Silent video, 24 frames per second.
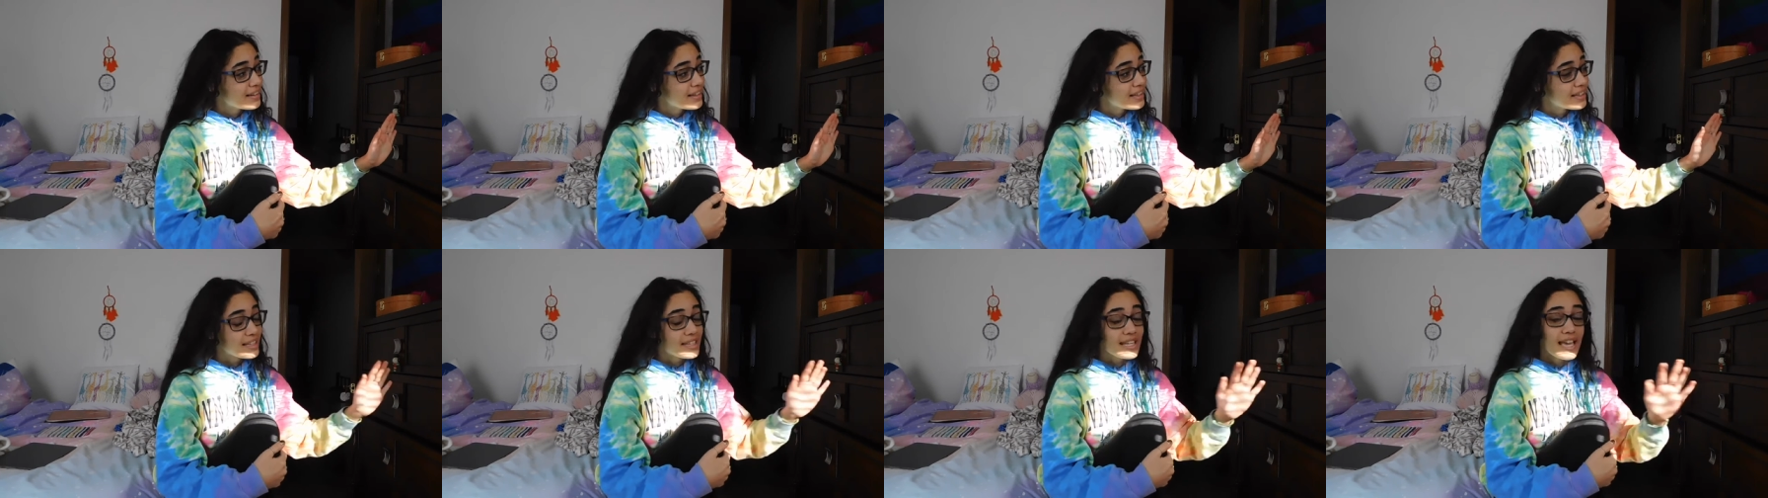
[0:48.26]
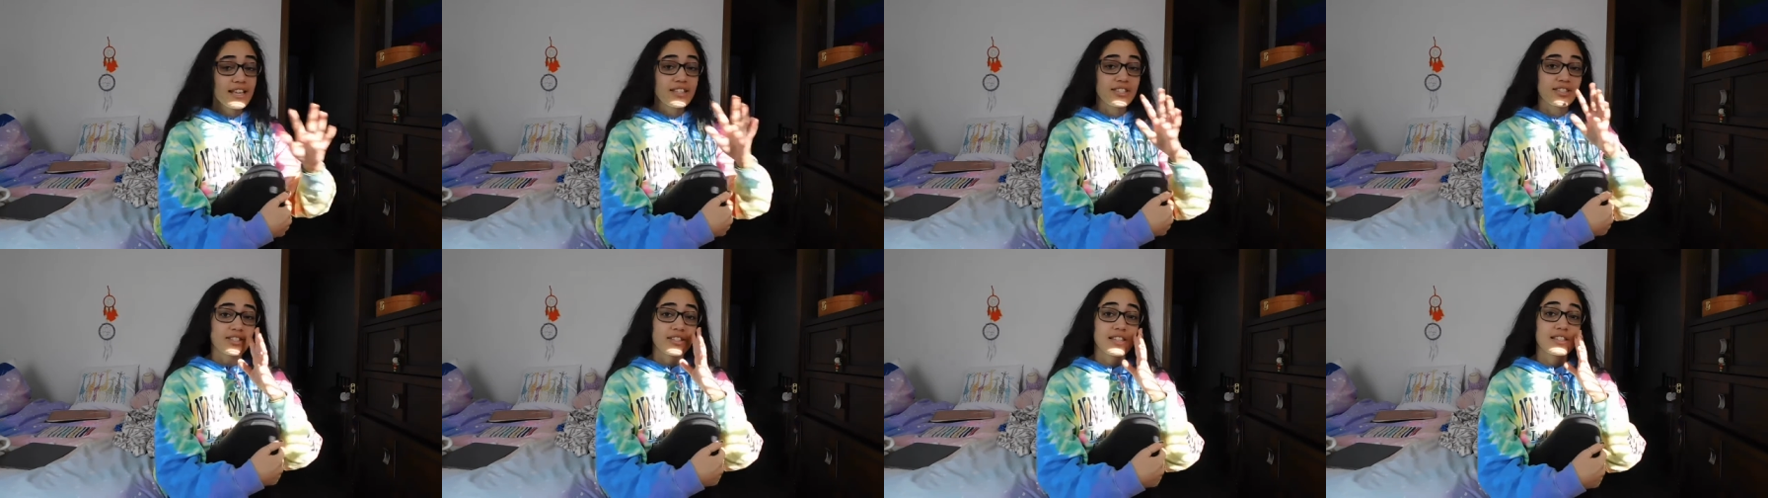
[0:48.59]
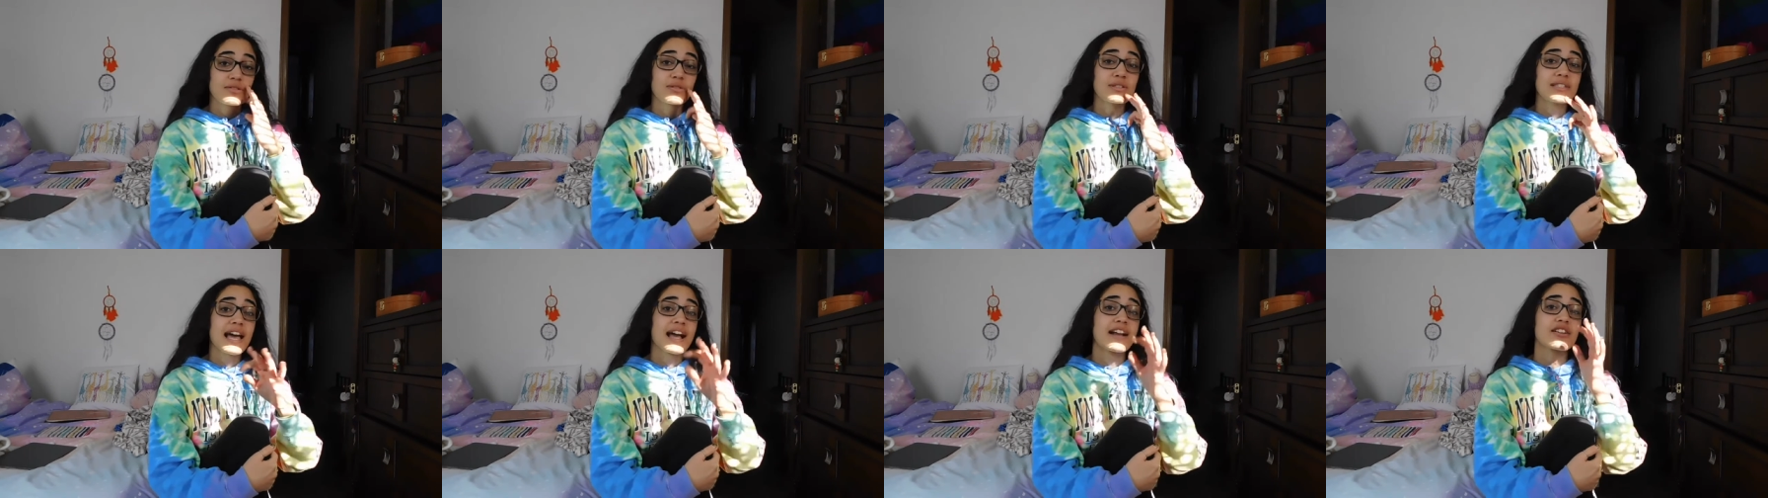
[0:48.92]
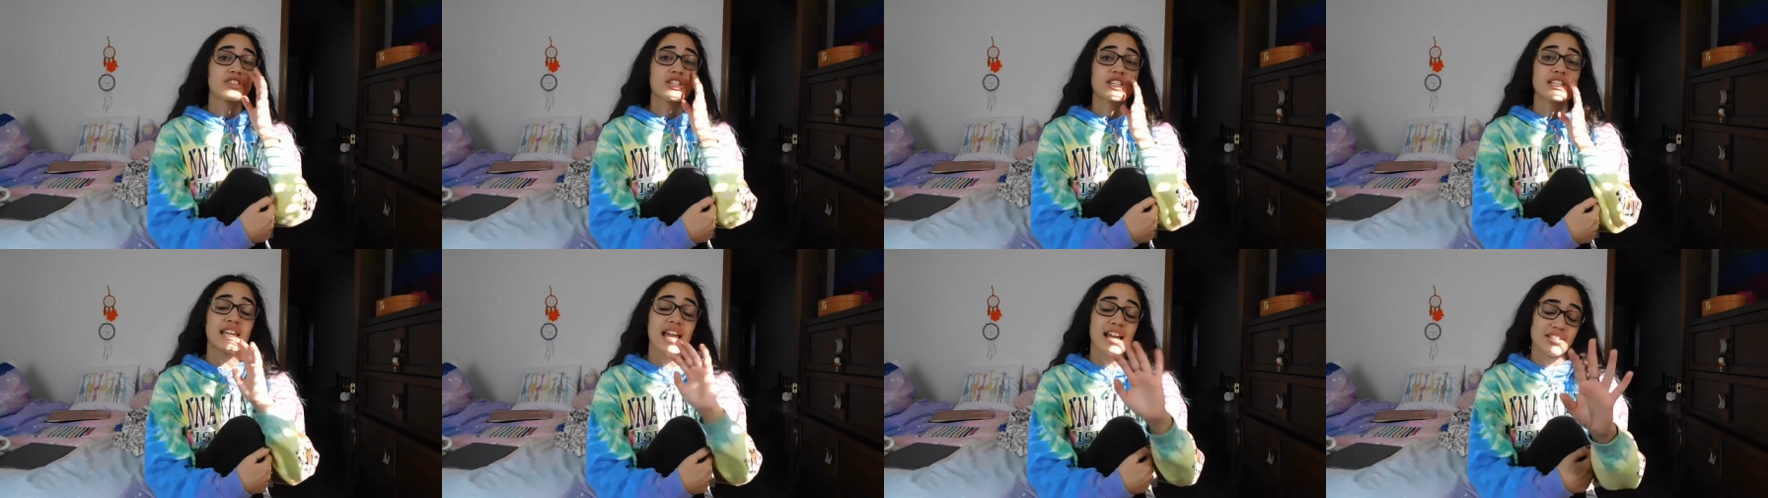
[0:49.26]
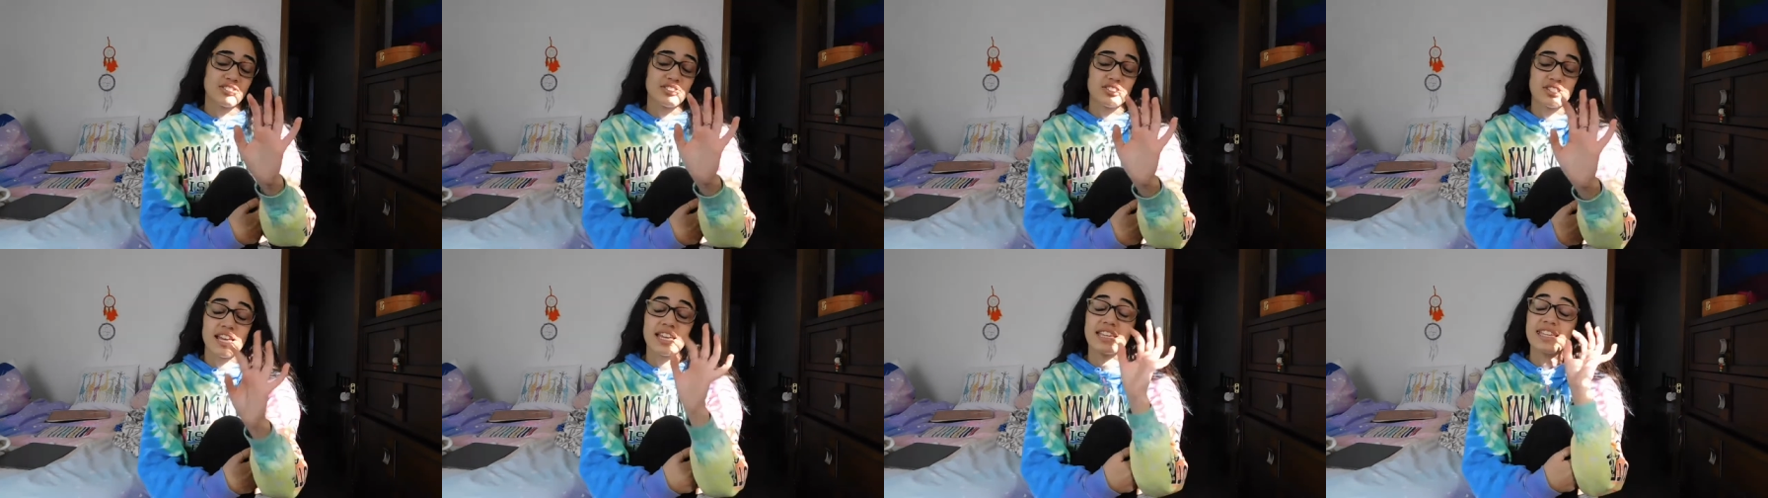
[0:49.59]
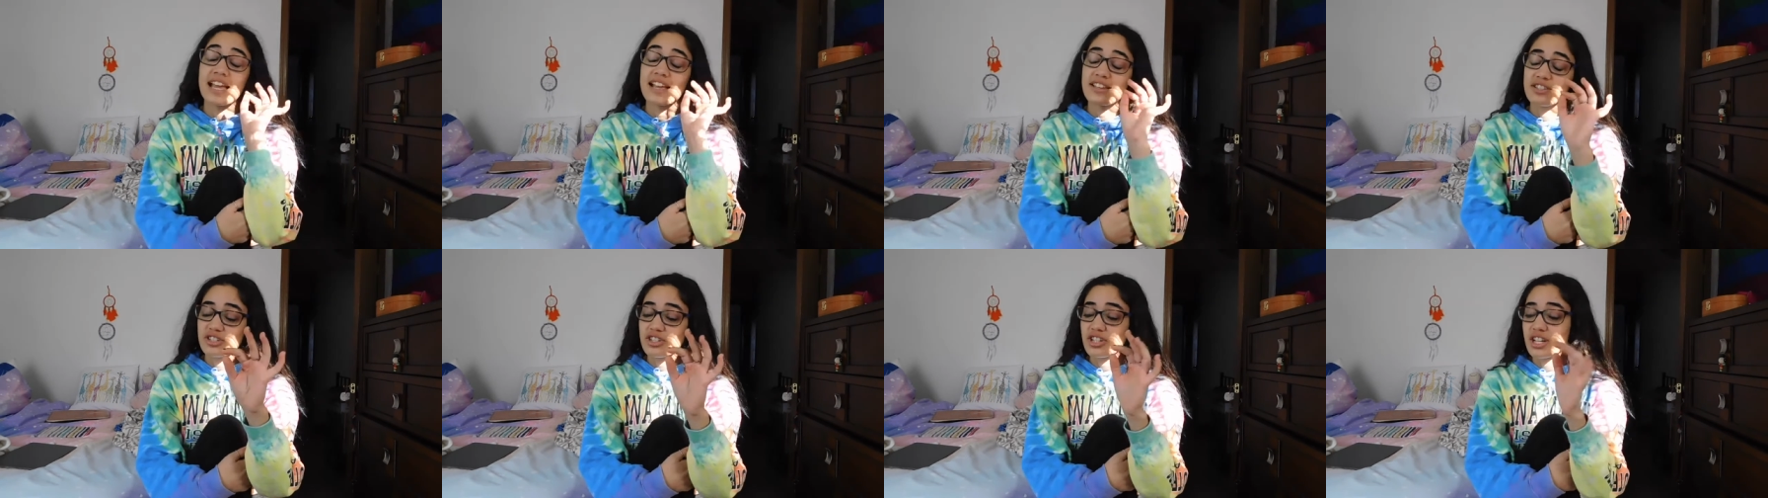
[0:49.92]
yes, this was actually yesterday.
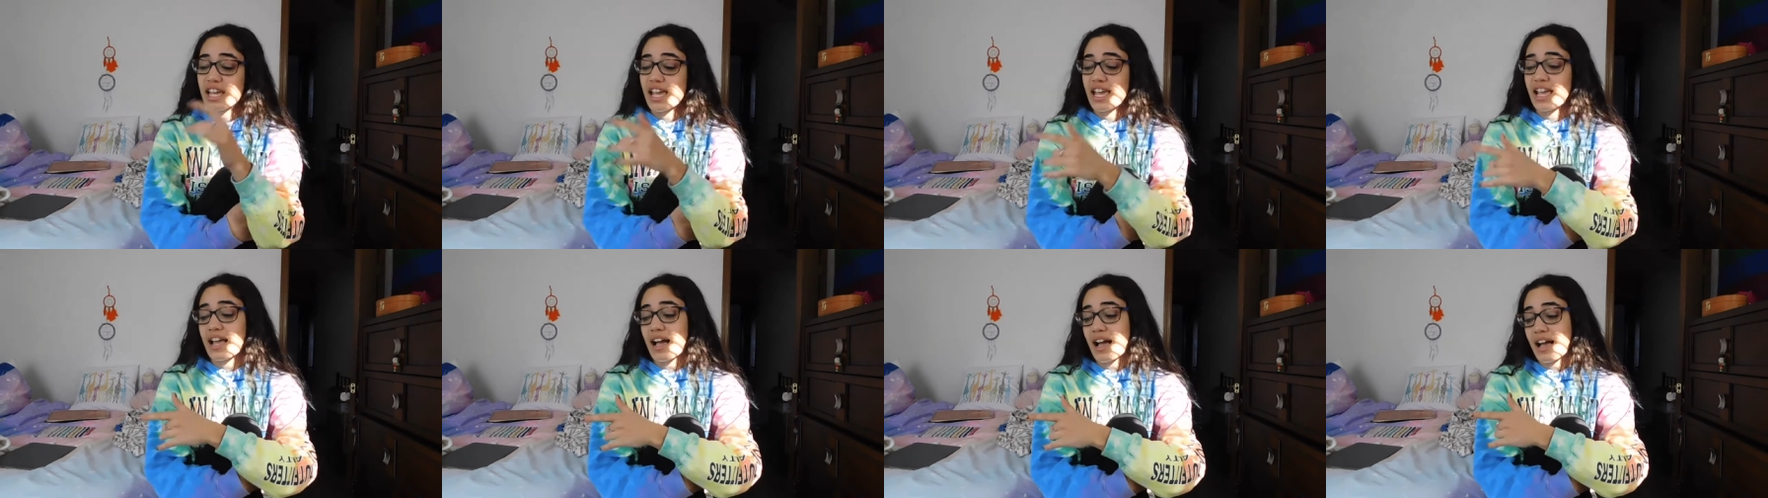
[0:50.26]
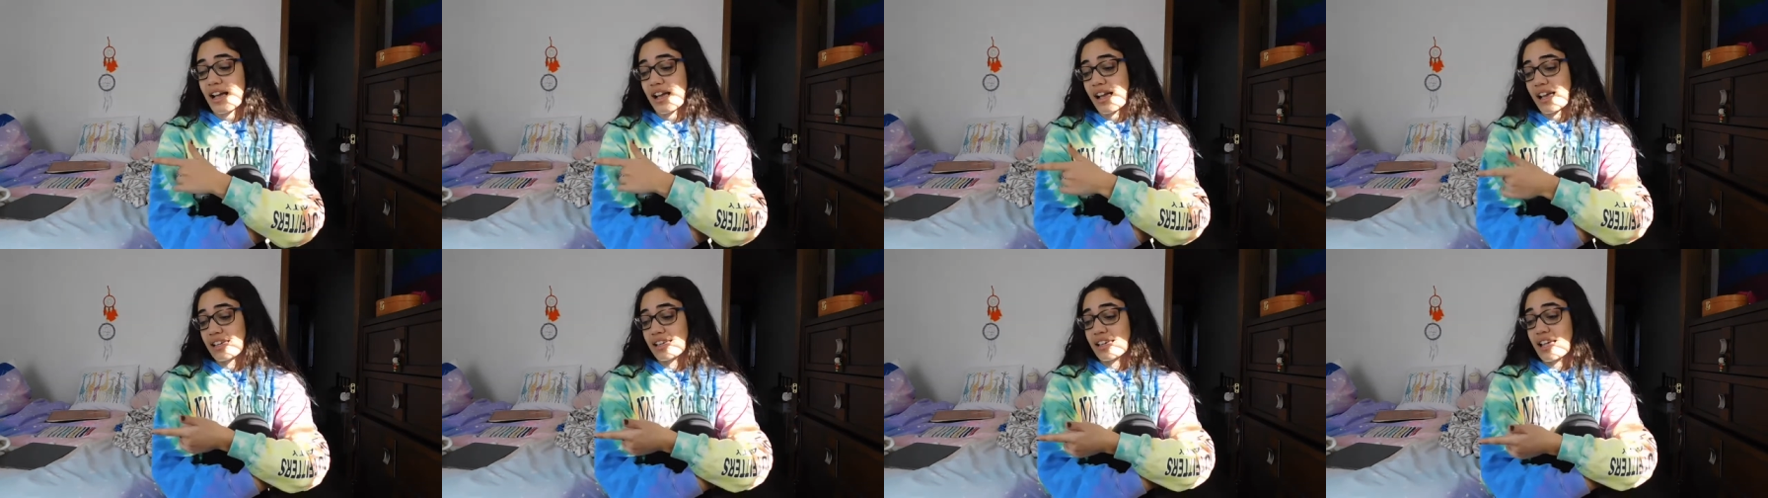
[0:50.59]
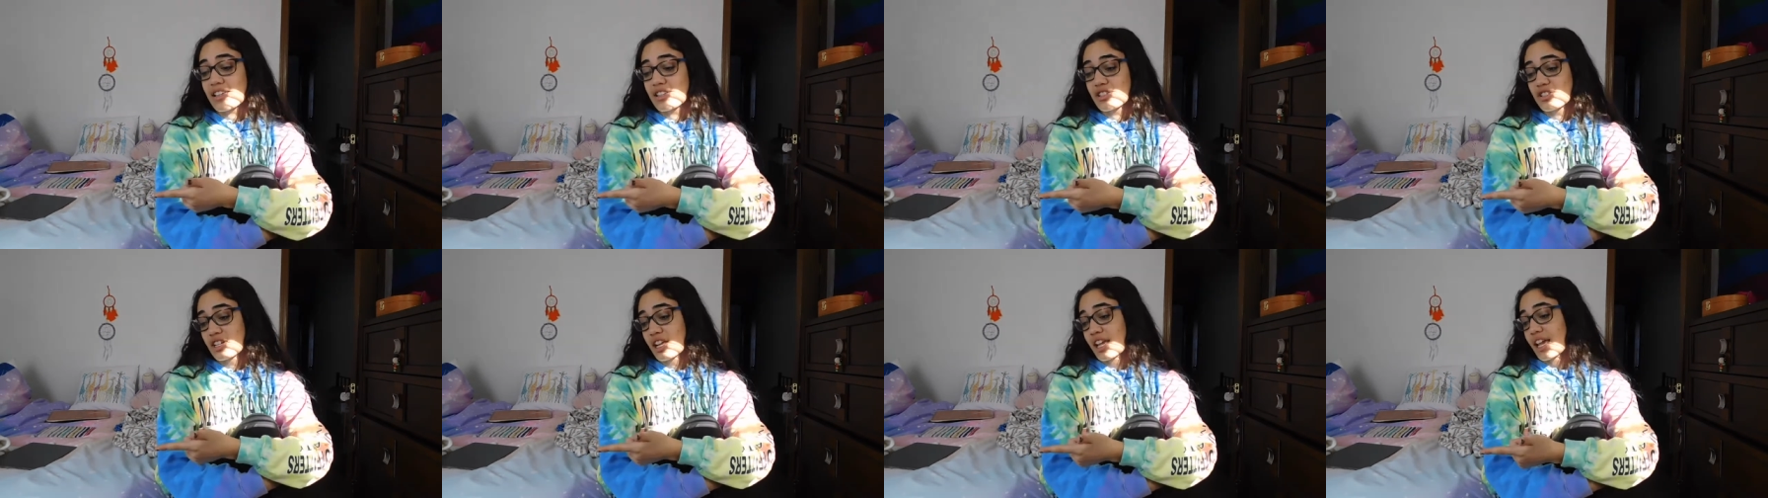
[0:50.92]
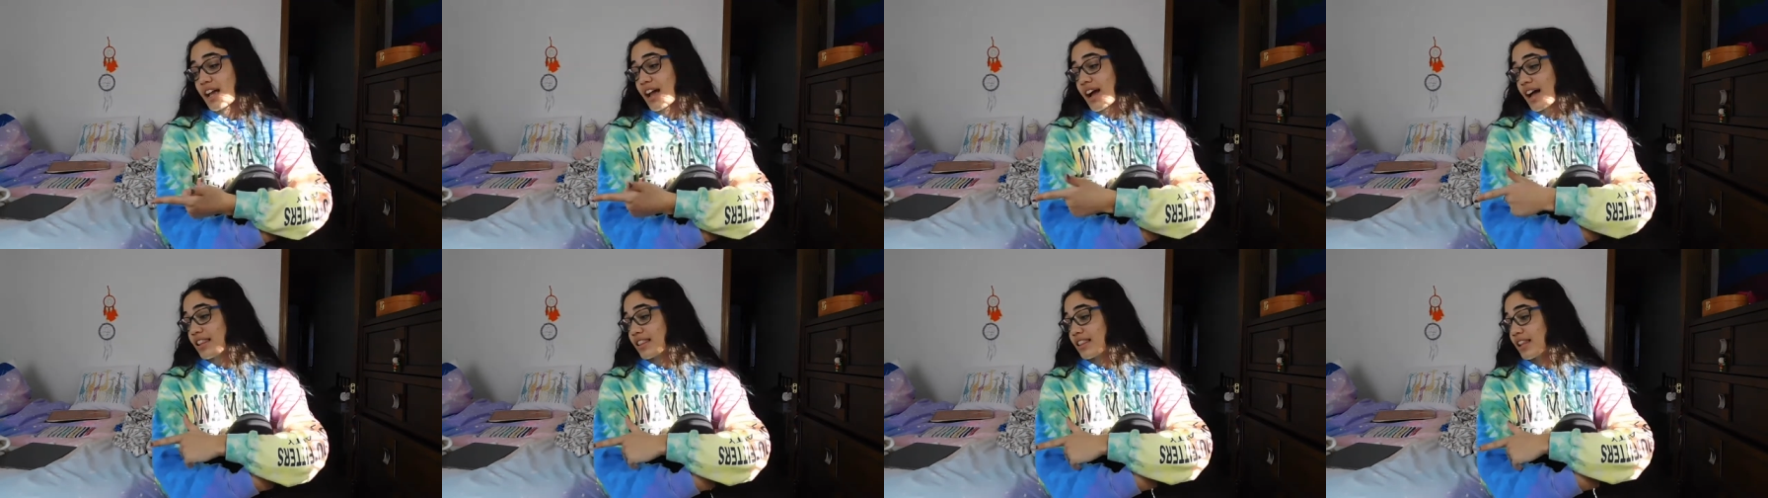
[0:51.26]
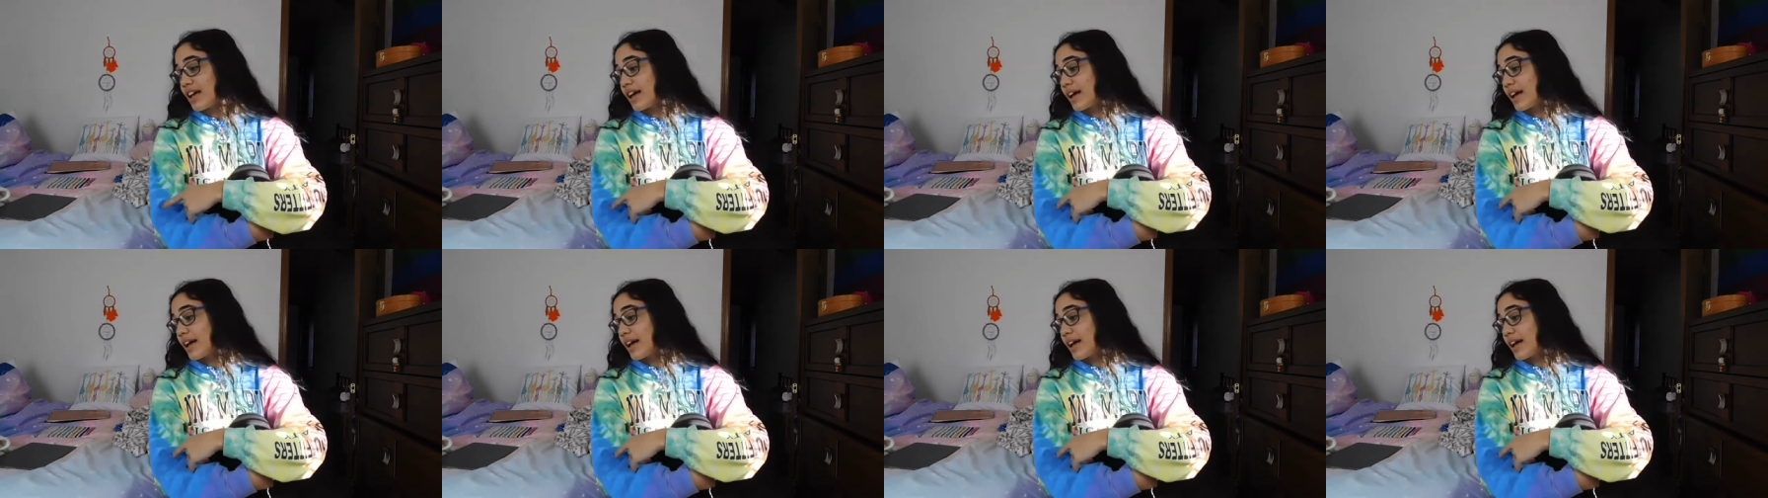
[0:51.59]
Yesterday I got,